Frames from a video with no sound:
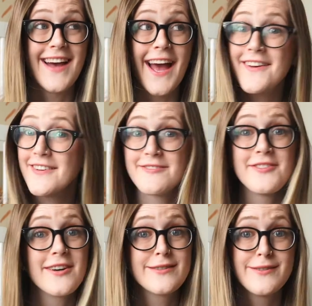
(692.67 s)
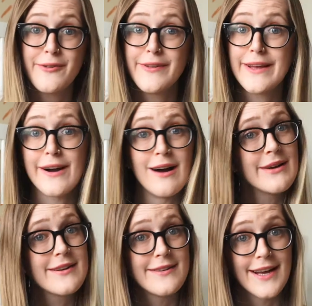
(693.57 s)
I could have looked totally calm
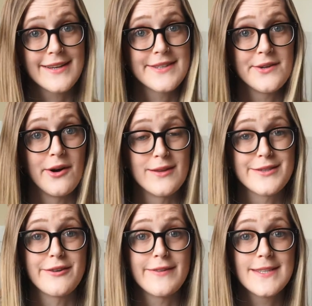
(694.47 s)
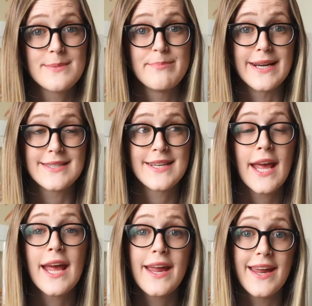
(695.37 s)
and collected on the surface, but
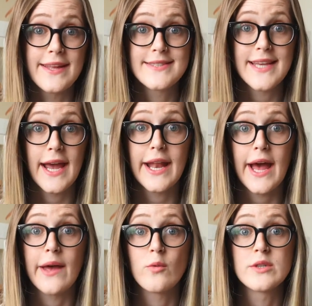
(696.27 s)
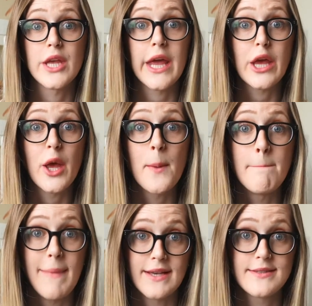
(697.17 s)
inside I was a
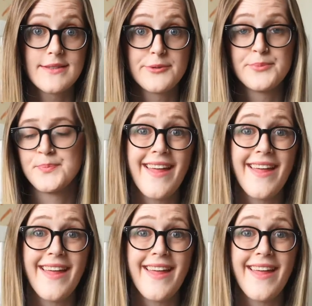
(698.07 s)
mess.